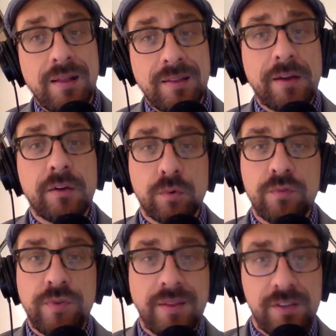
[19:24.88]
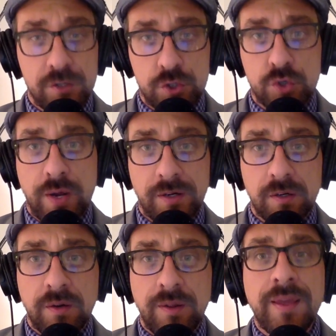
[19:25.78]
Larry Ravelli, his
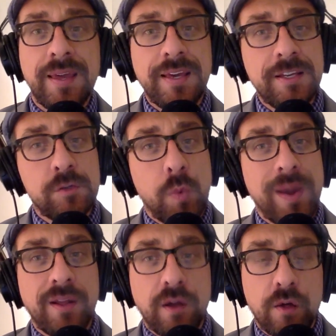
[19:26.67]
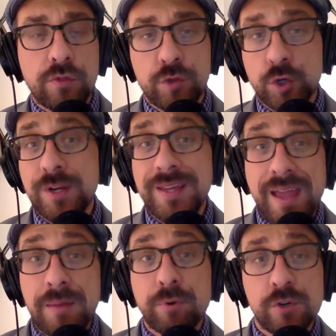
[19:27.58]
trainer, is winning
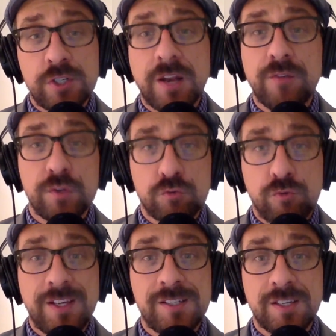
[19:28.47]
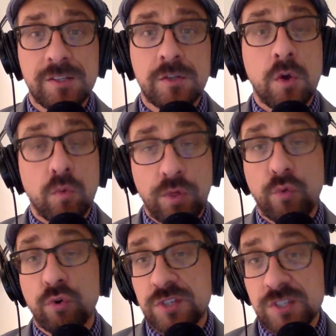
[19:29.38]
38% of his races with
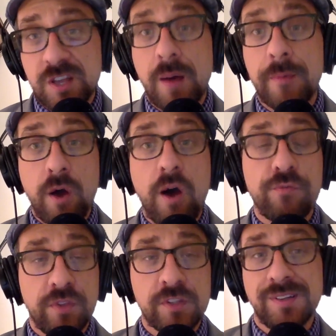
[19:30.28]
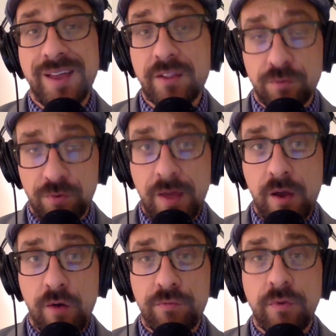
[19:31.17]
horses coming off this length of
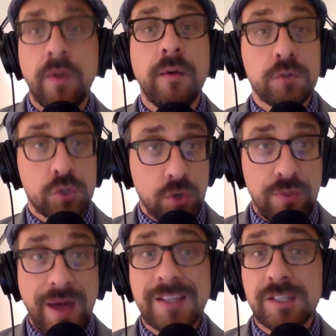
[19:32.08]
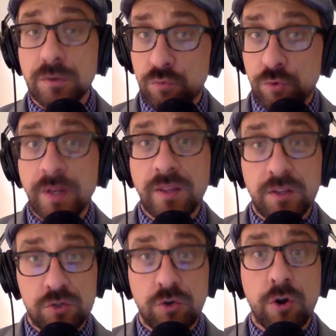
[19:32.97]
layoff. So that's a really
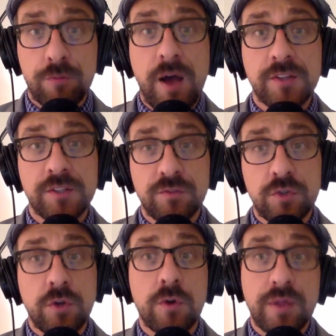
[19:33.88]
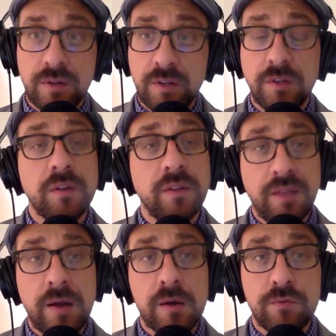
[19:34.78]
strong positive to know that clearly
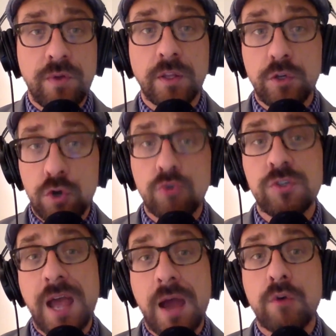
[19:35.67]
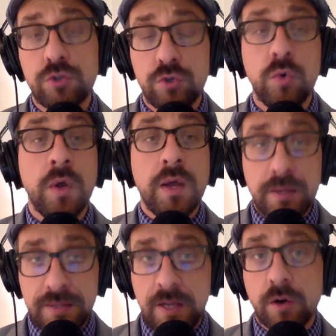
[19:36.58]
Larry Ravelli knows how to
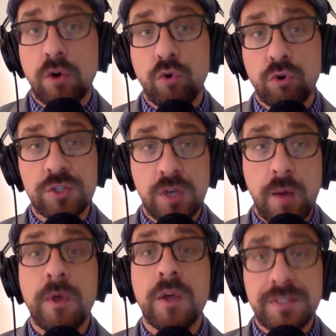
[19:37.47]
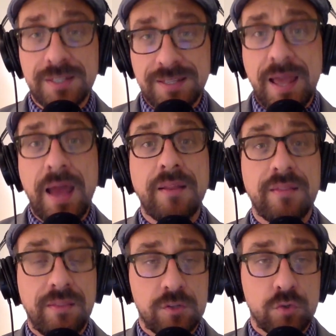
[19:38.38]
gear a horse up to get
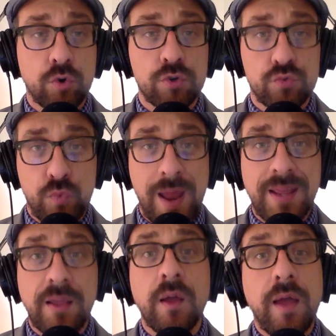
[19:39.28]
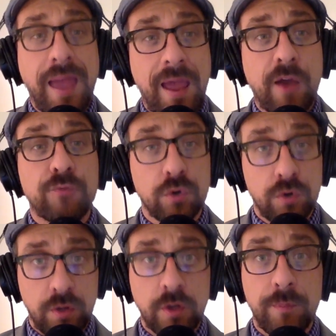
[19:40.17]
this horse ready after
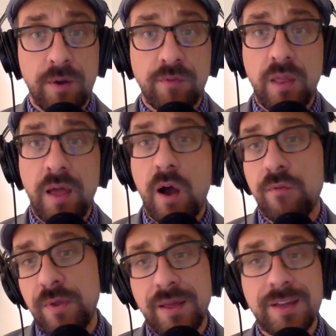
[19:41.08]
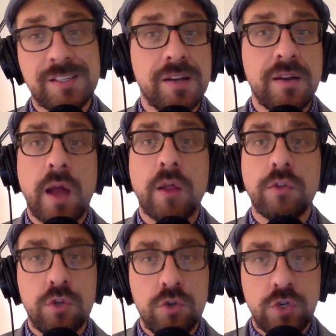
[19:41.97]
a little bit of a layoff. And like I said, not a
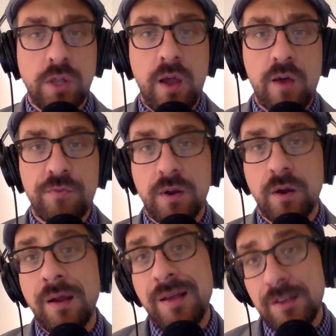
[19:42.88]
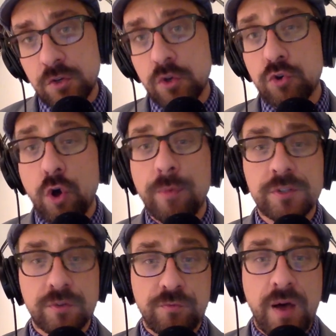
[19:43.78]
huge layoff here. So
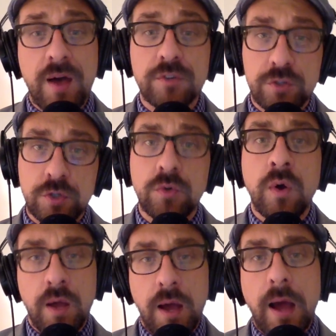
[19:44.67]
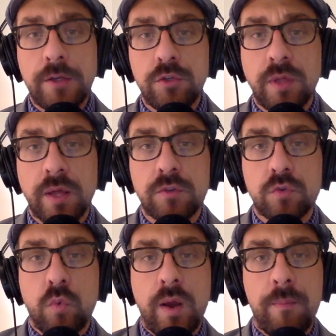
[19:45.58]
Nobles at 5-2, I do like
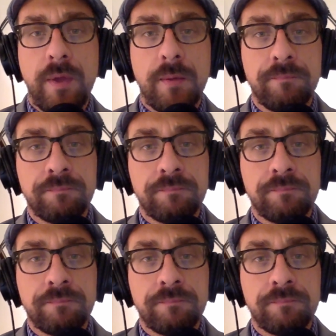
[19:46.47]
quite a bit.